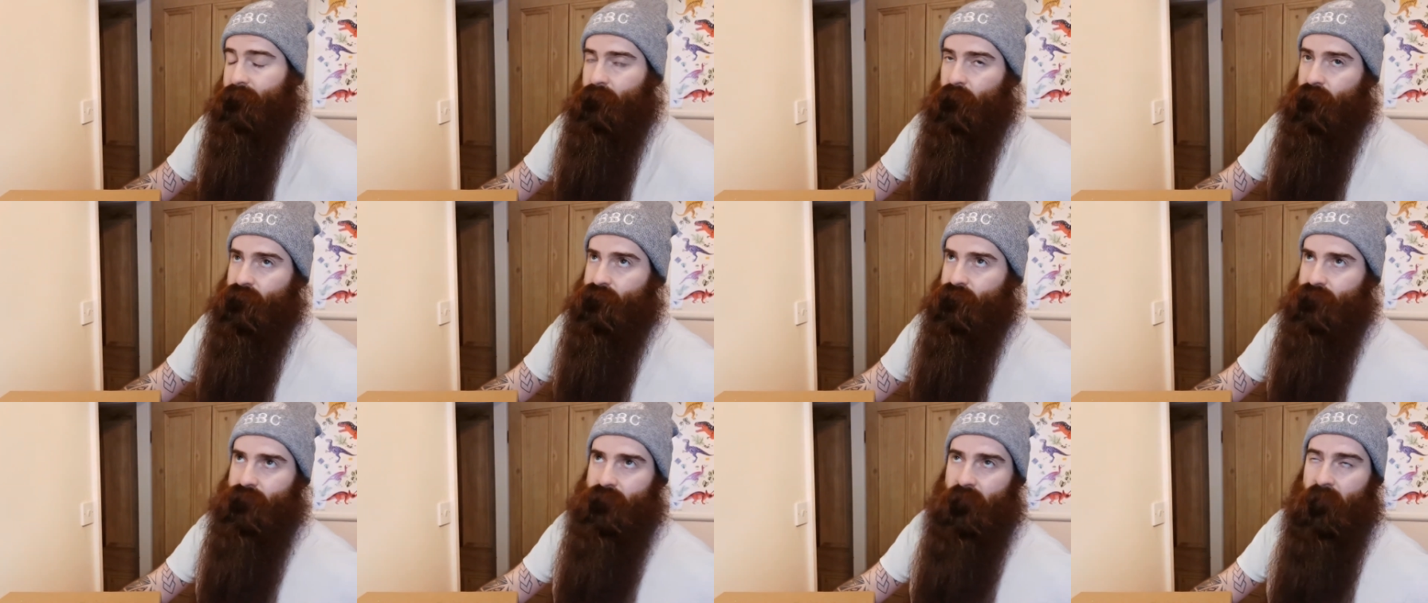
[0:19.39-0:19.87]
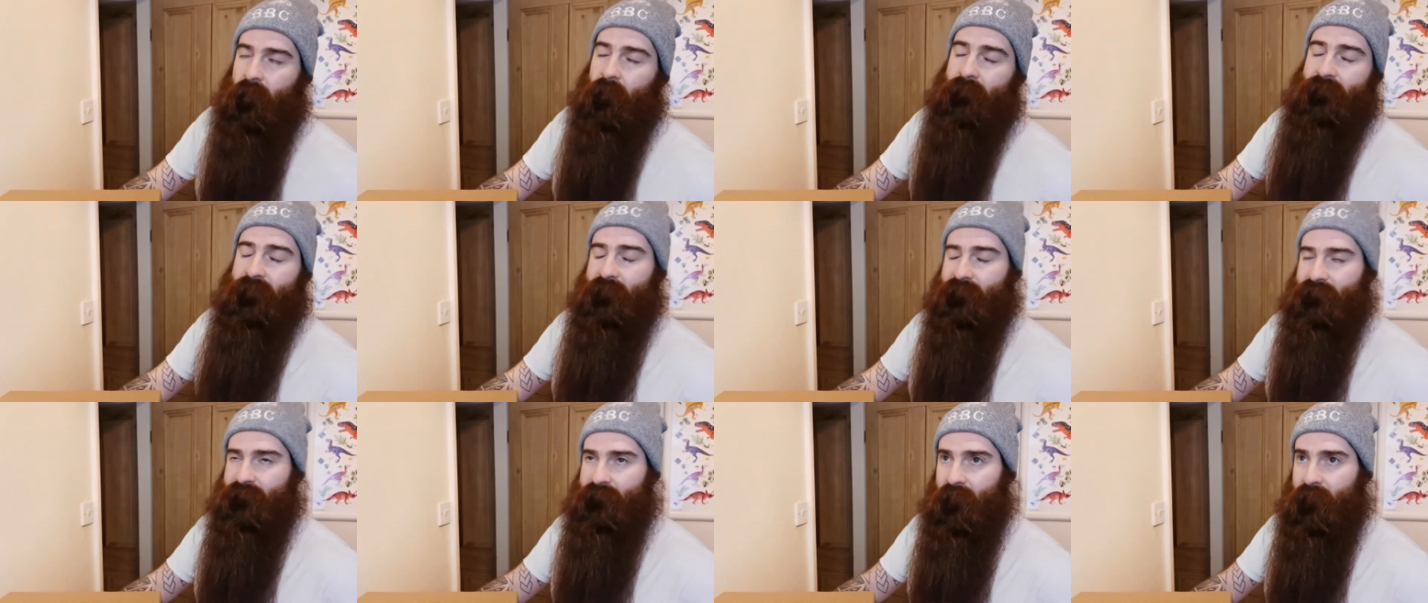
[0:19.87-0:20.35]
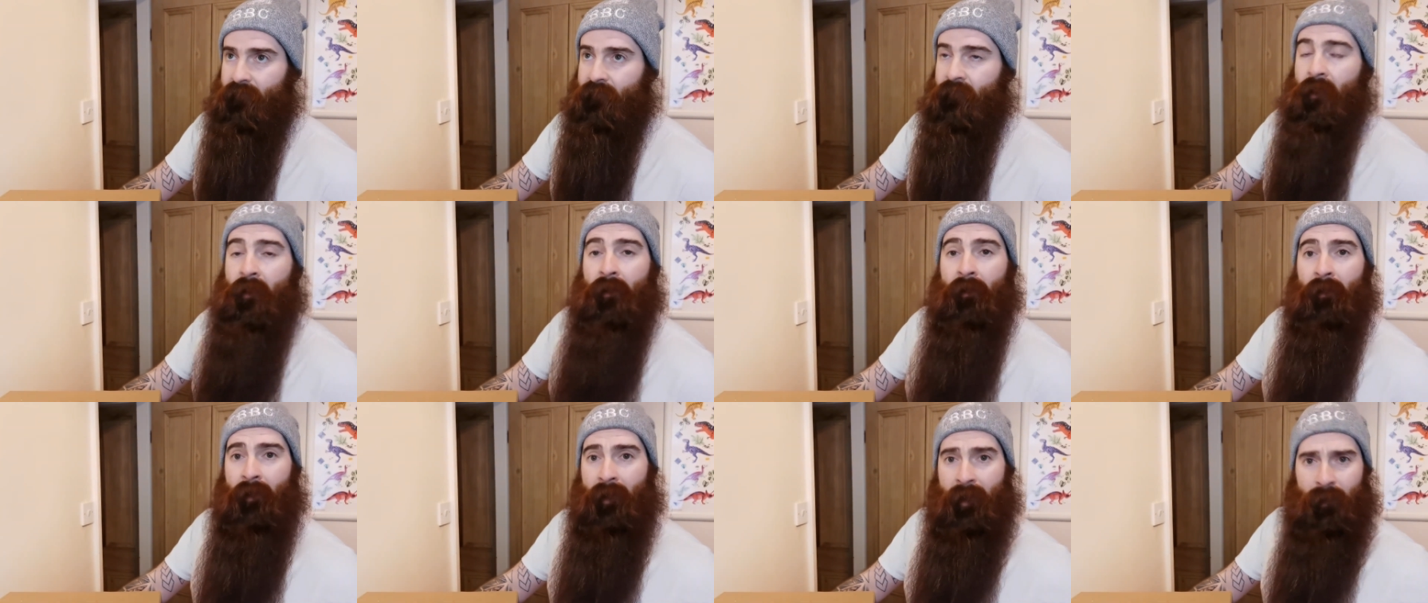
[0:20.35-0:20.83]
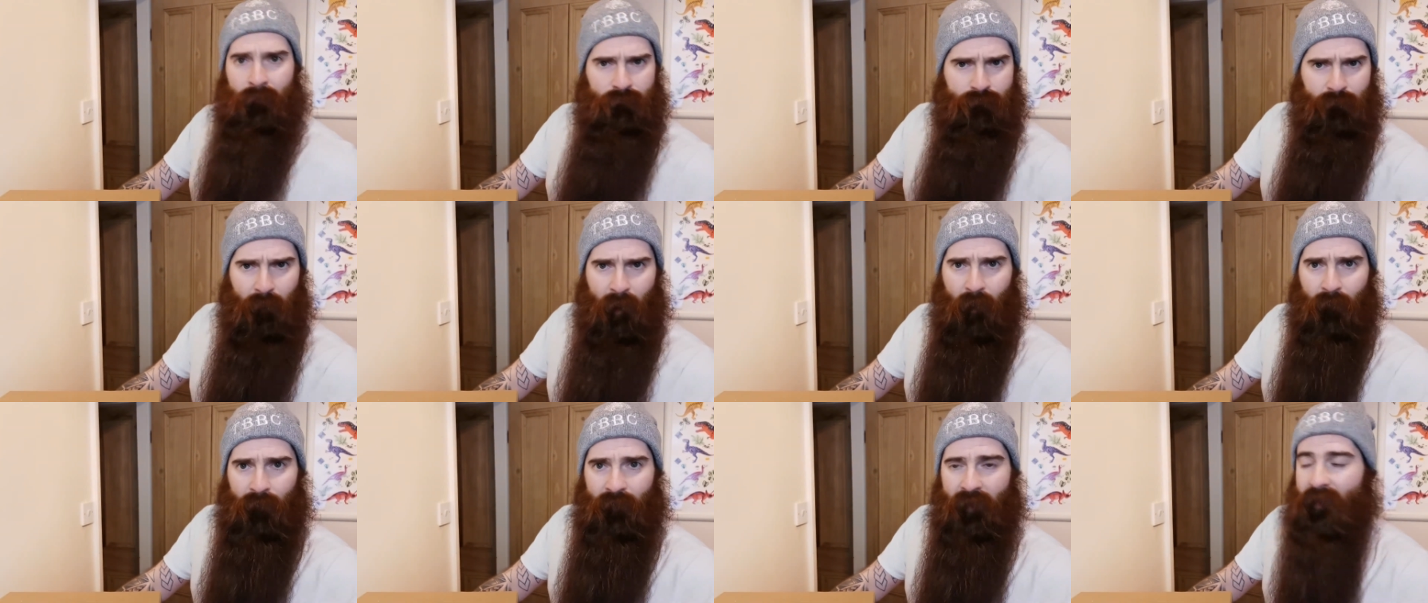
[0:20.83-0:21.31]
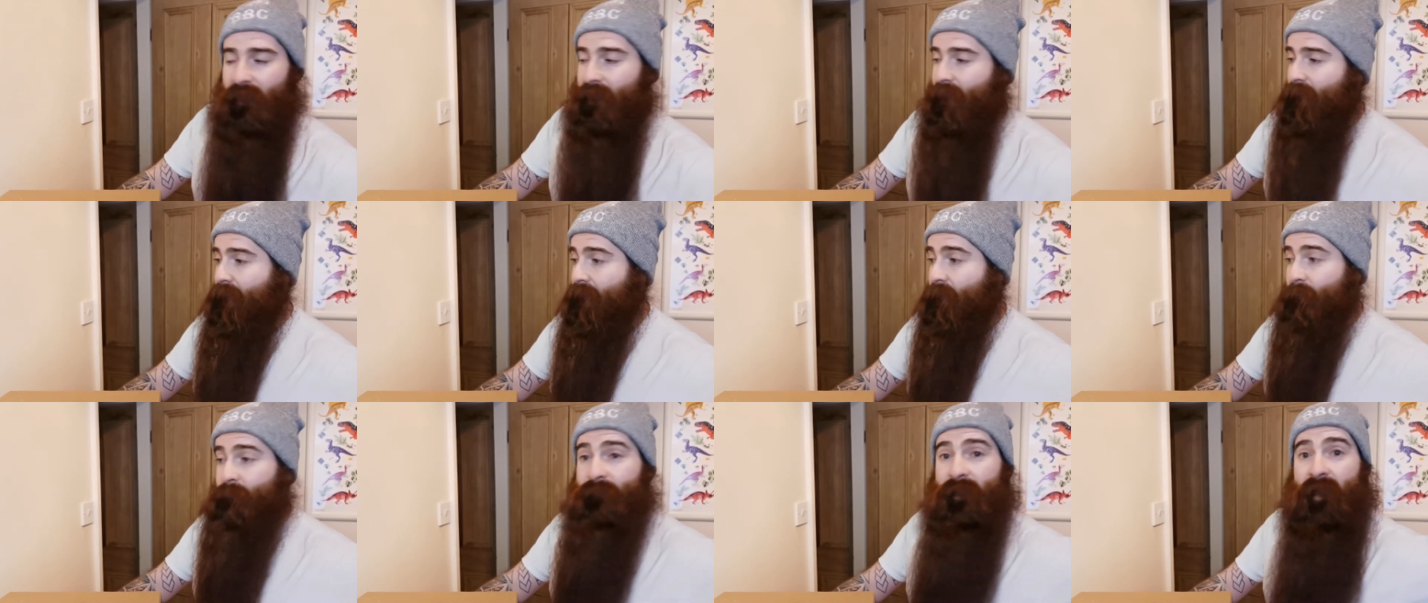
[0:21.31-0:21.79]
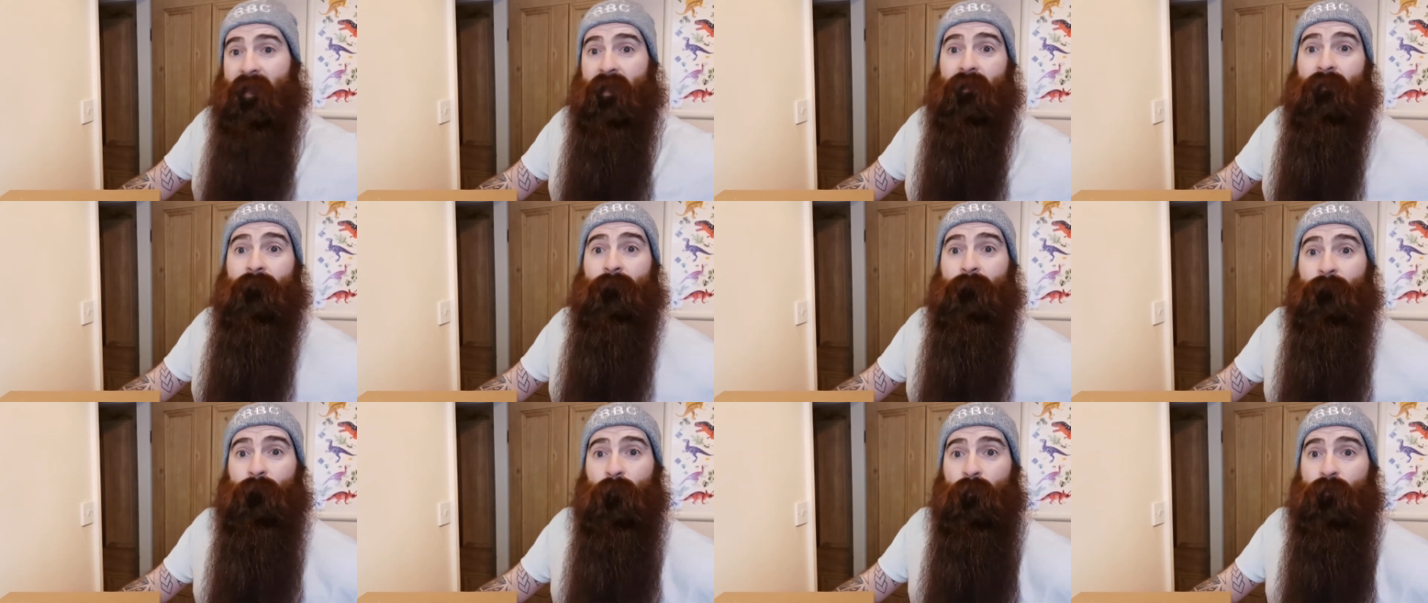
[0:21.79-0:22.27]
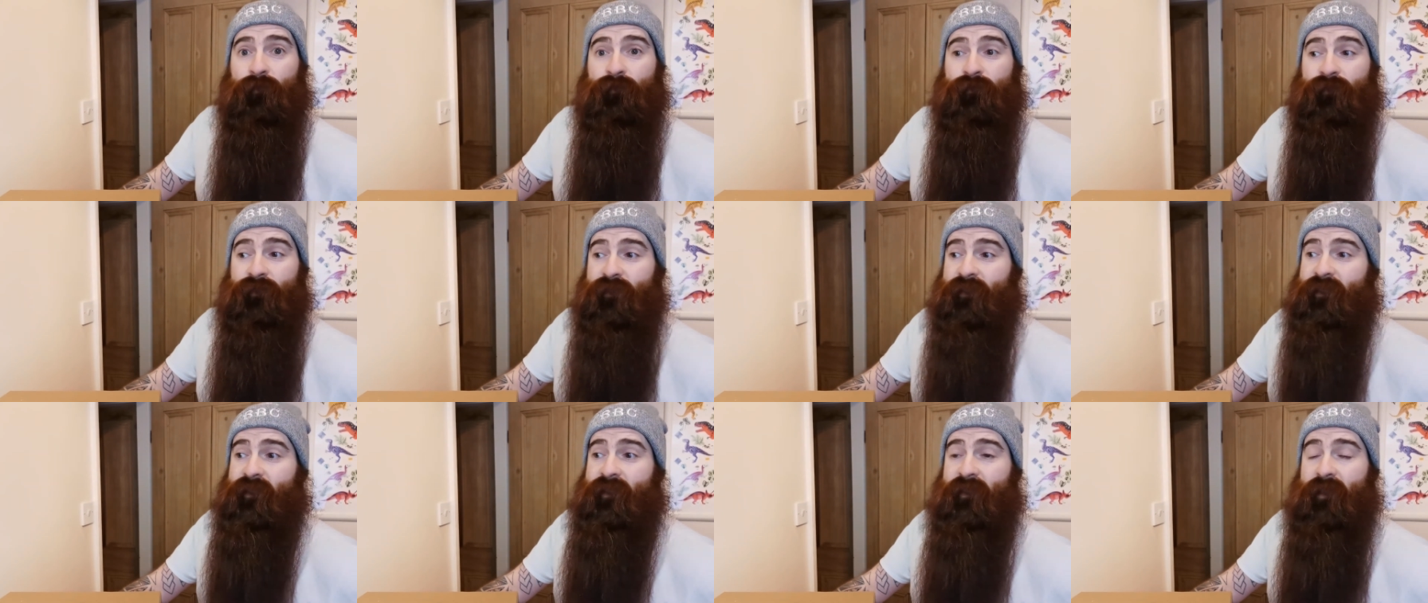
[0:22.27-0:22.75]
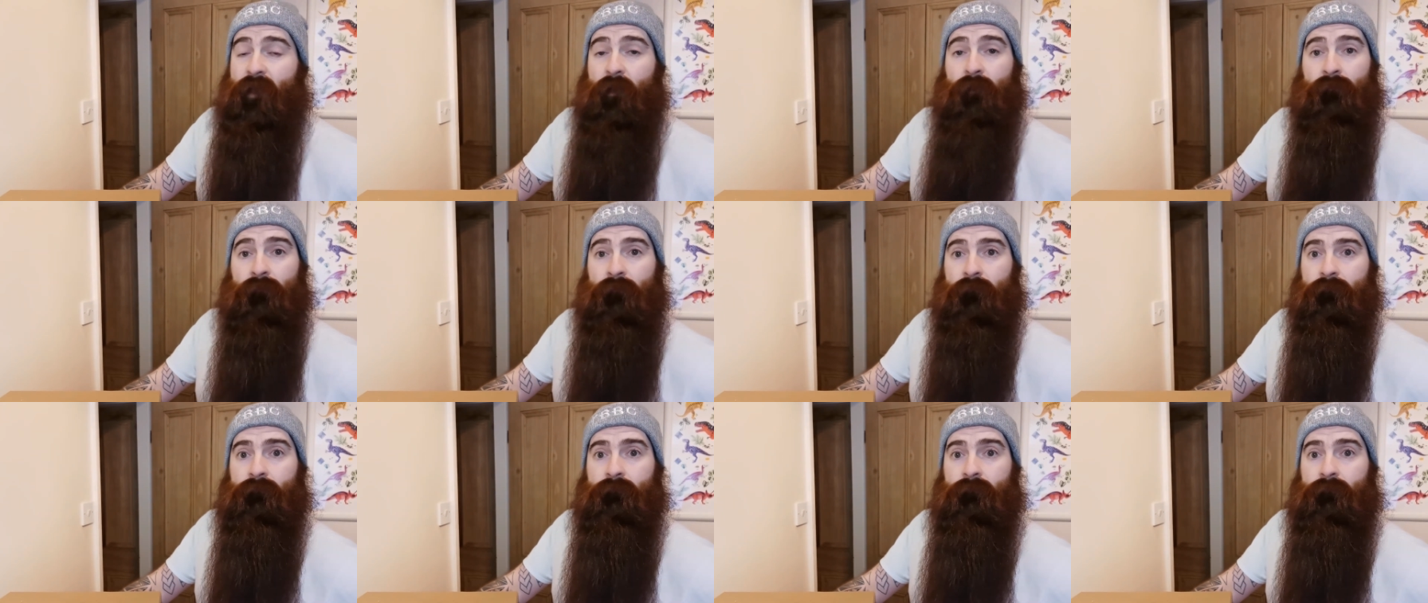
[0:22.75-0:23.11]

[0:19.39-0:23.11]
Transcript: or should I say, I didn't decide. It was put out there. Um, Deya was the